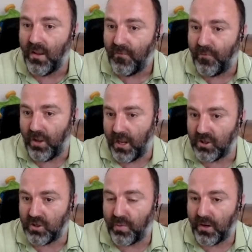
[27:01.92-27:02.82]
for the
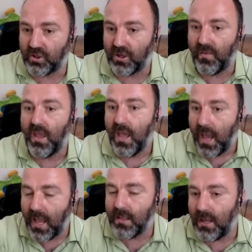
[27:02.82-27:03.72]
energy production,
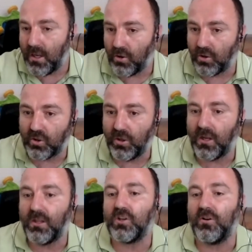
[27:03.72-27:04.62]
and then you also need
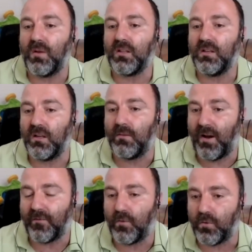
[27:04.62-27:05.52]
additional magnesium
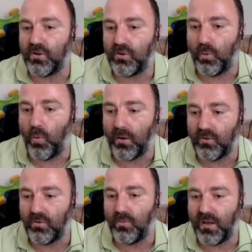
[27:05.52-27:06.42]
afterwards
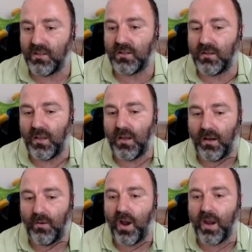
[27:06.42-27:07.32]
to basically
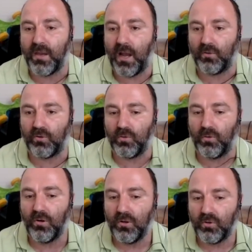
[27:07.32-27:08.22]
wind down, to
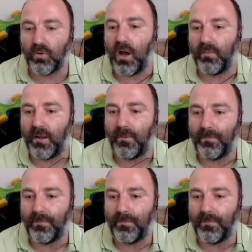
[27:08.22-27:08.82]
calm down.